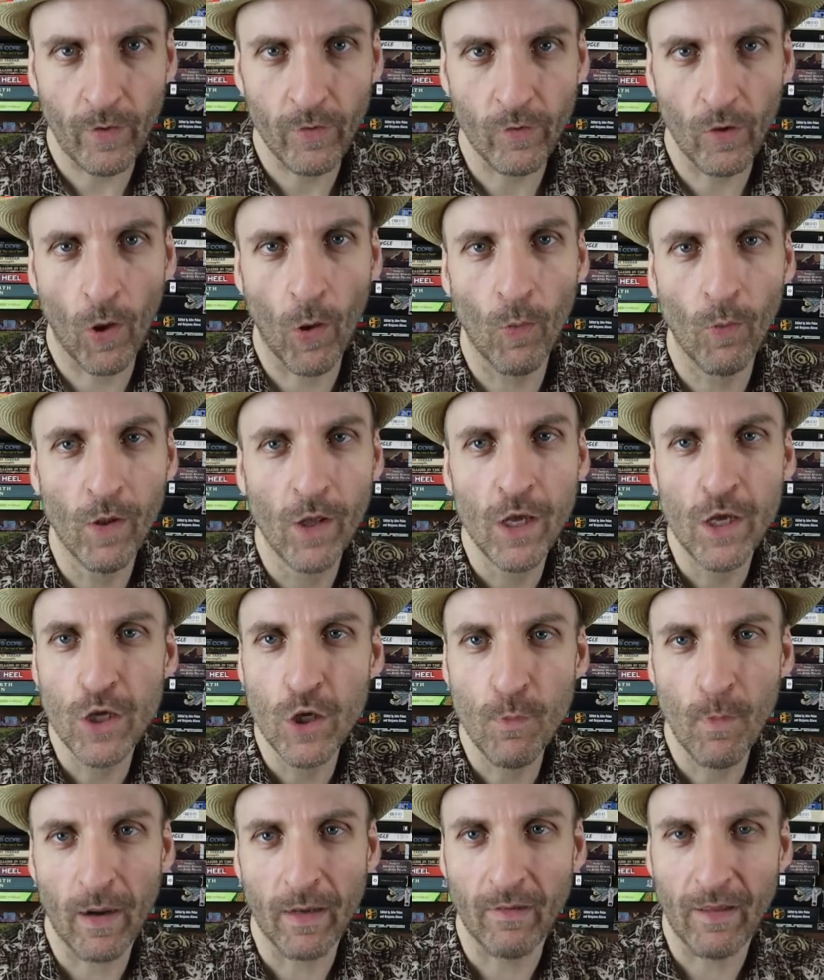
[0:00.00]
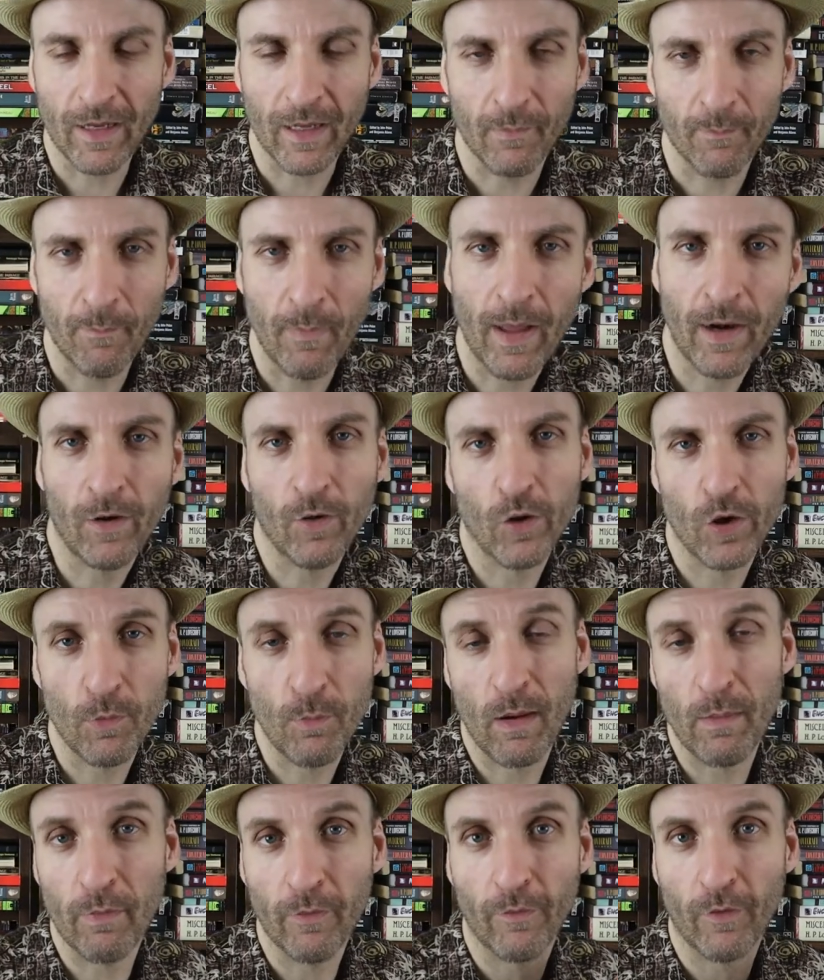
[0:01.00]
So you might like it better, or you
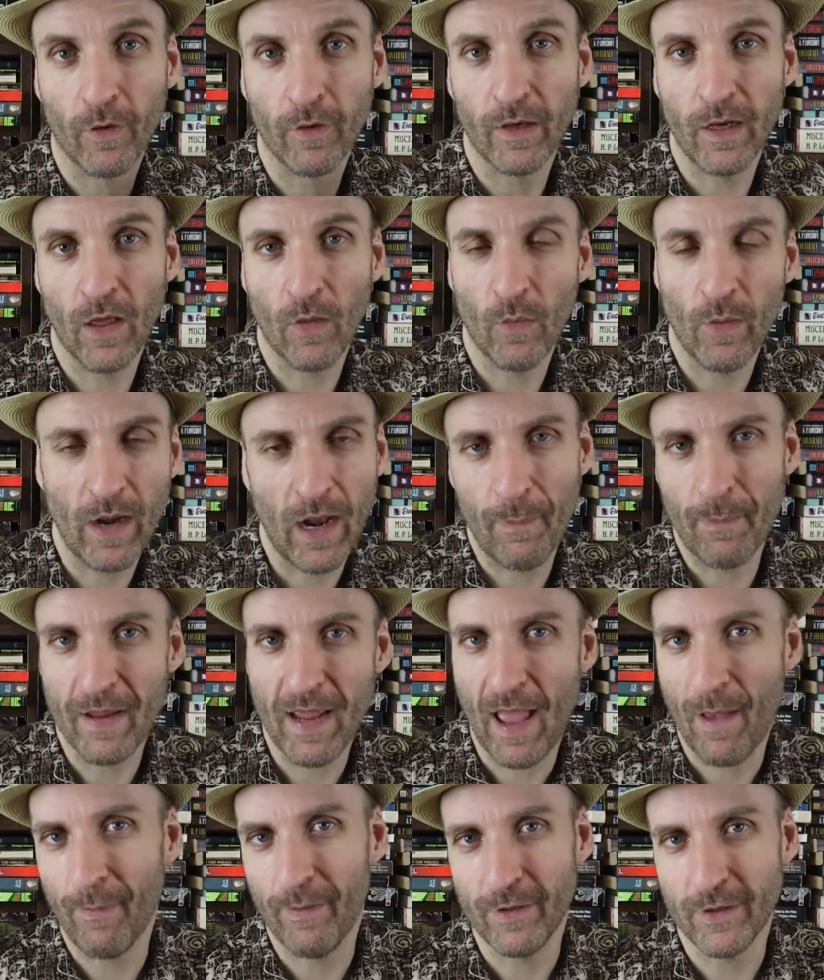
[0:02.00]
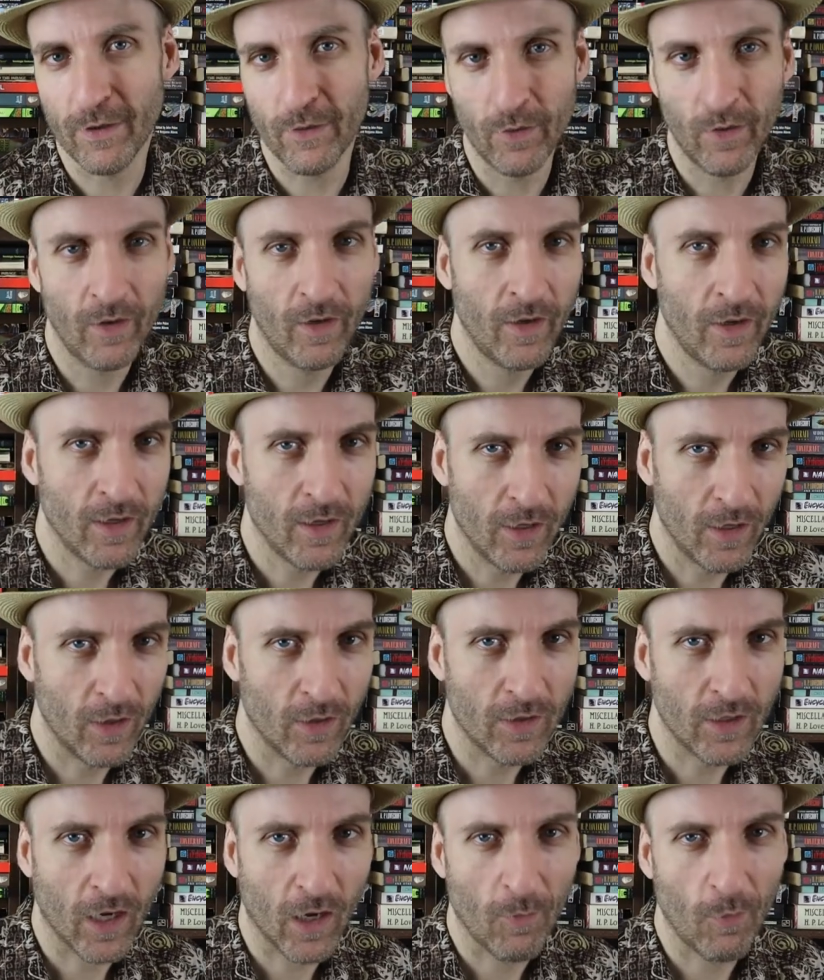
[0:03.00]
might prefer the other one. I'd be happy to,
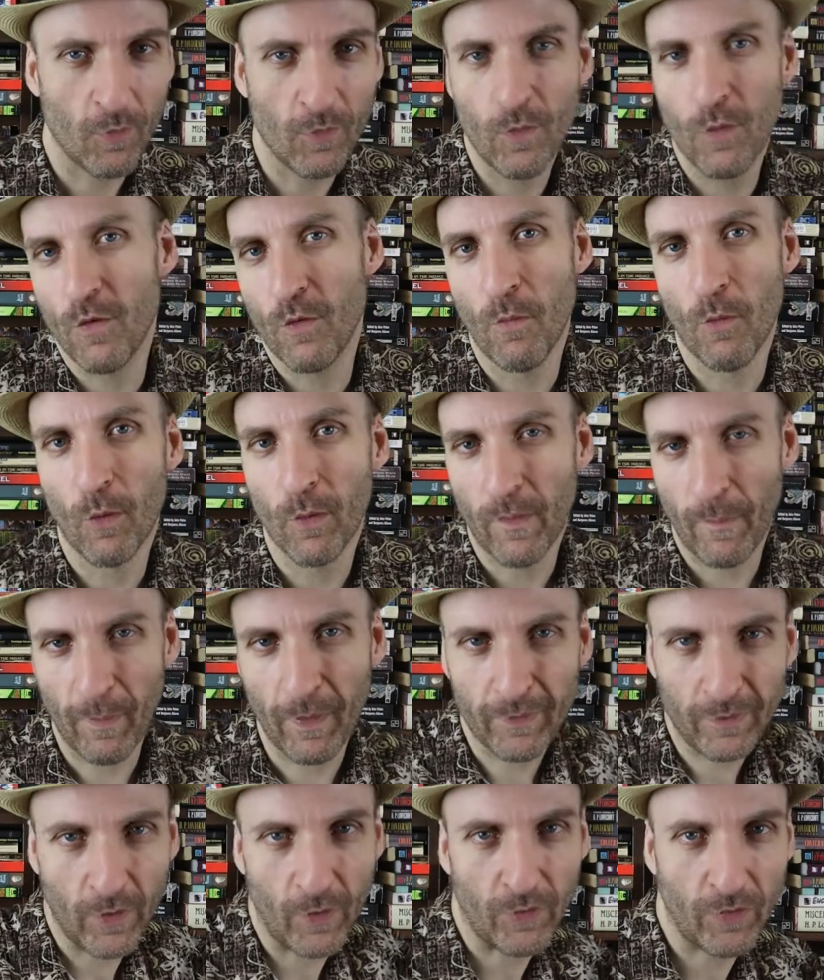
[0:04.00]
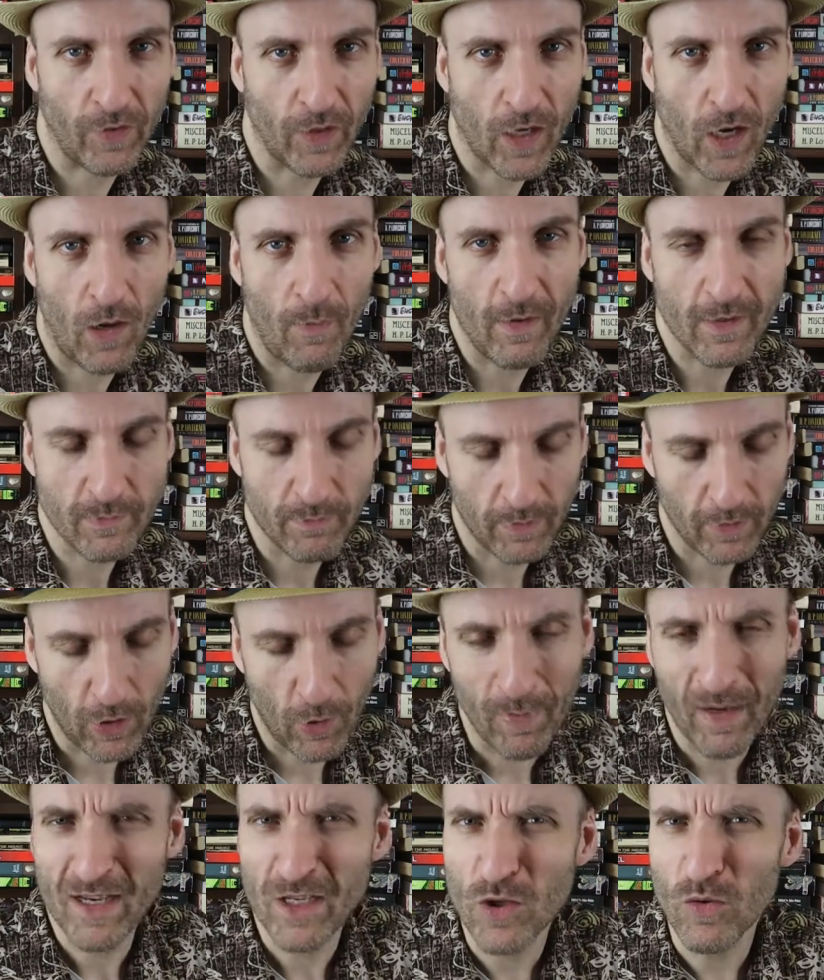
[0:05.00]
talk about with you more about those in the comments
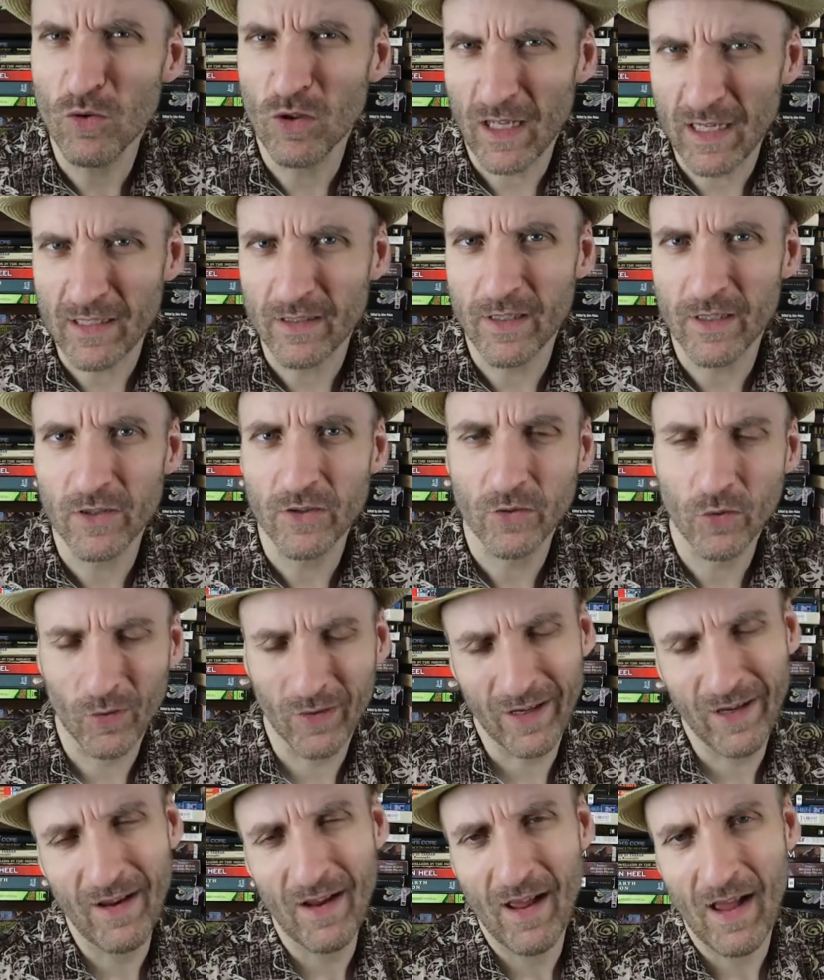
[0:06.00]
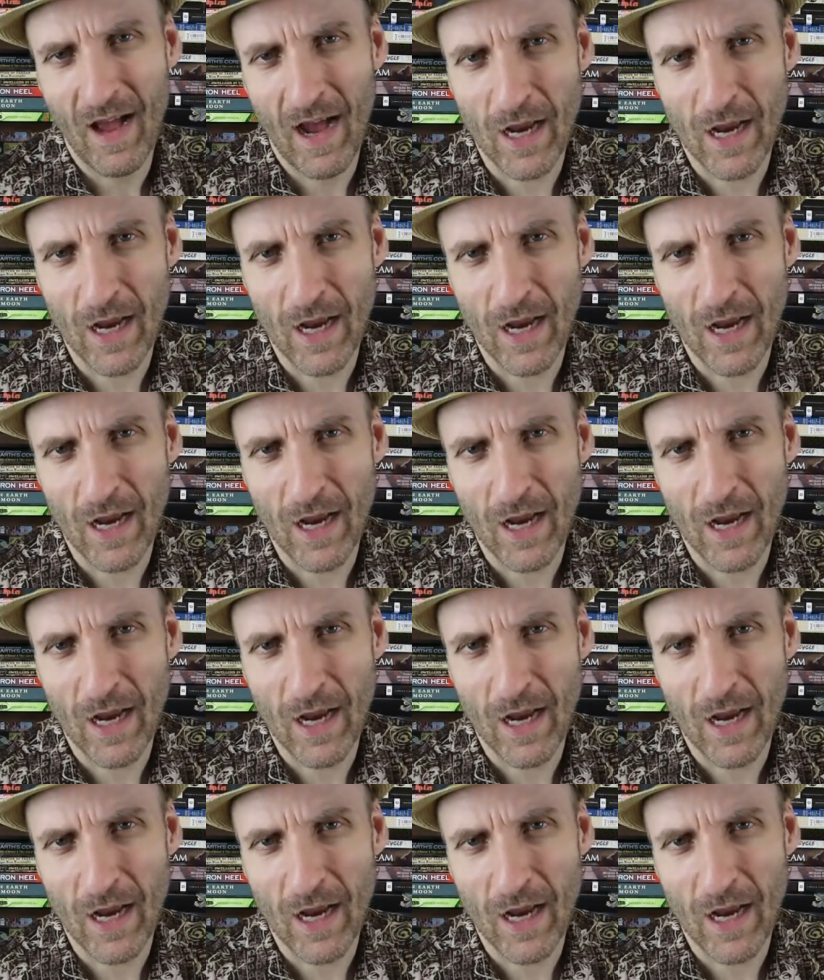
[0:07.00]
below. But I do like this story.